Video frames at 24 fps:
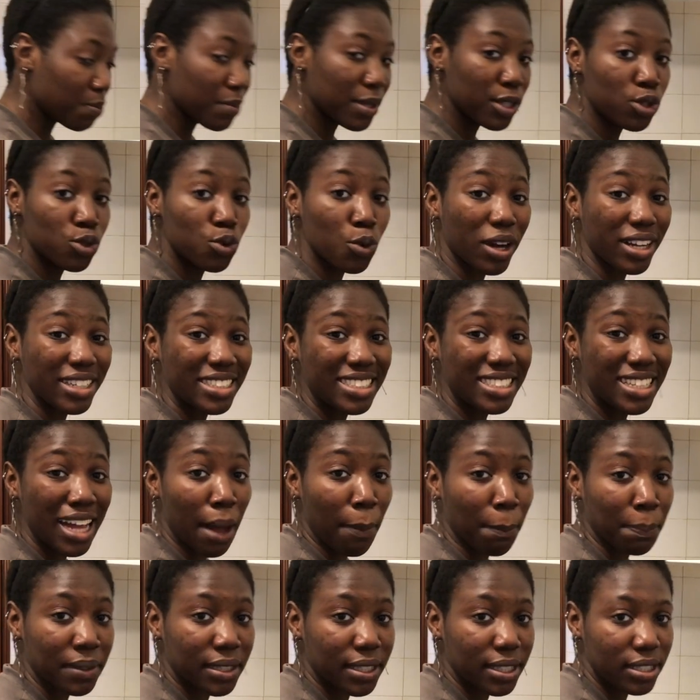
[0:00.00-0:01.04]
means you
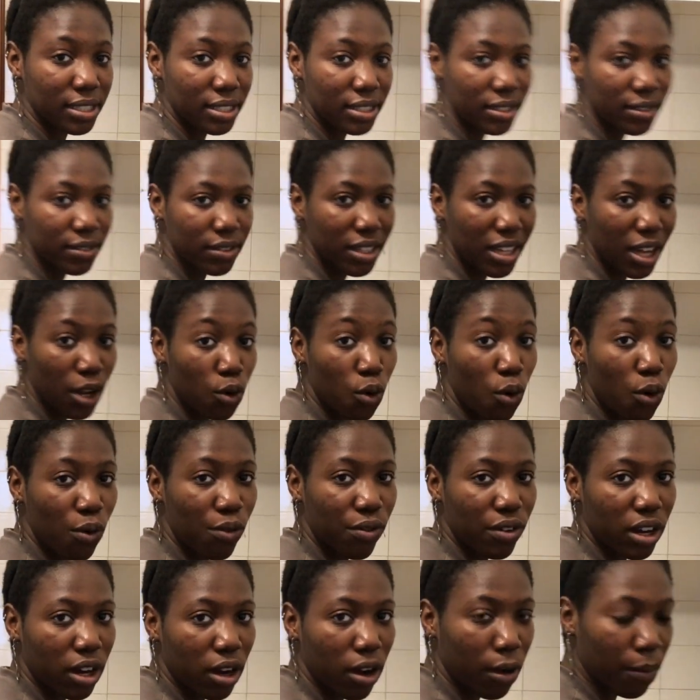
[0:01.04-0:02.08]
adapt and
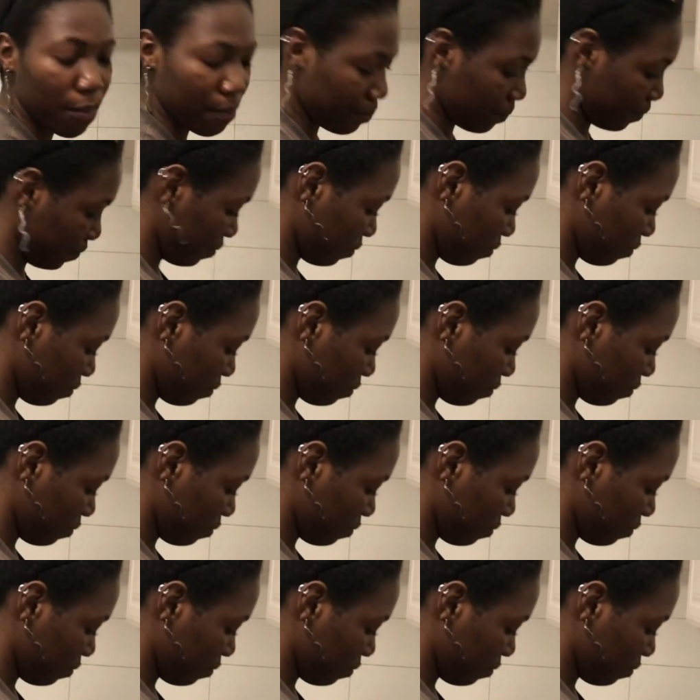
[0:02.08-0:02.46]
overcome,